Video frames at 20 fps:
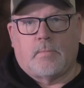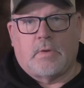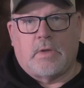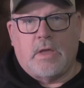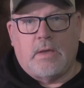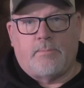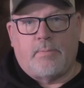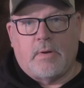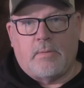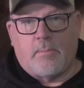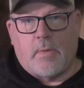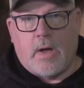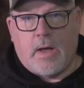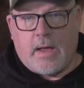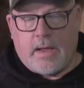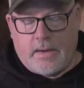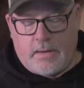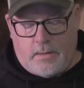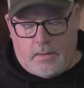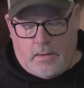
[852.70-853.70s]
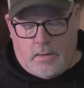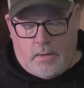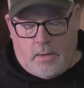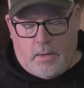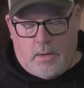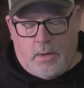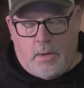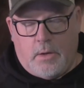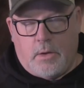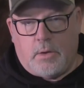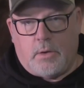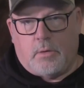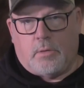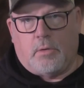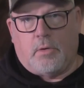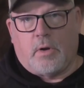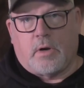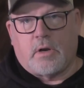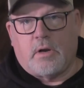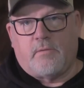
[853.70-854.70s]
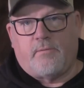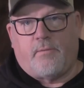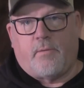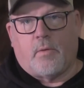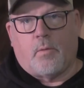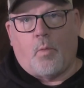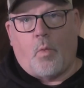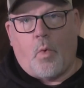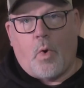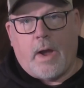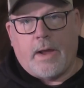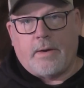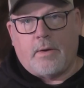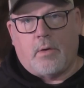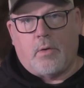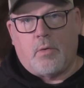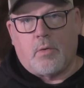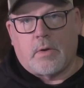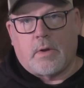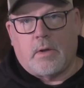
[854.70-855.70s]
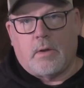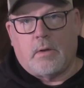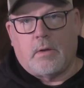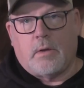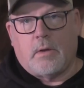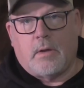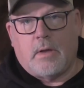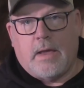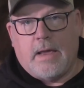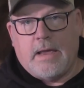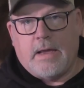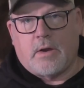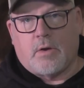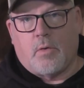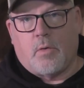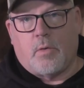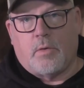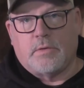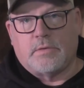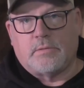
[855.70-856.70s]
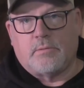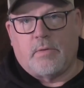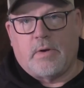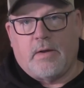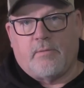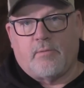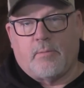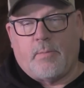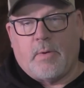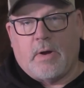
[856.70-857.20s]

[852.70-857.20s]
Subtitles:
Keep in mind, you're looking for white oak acorns whenever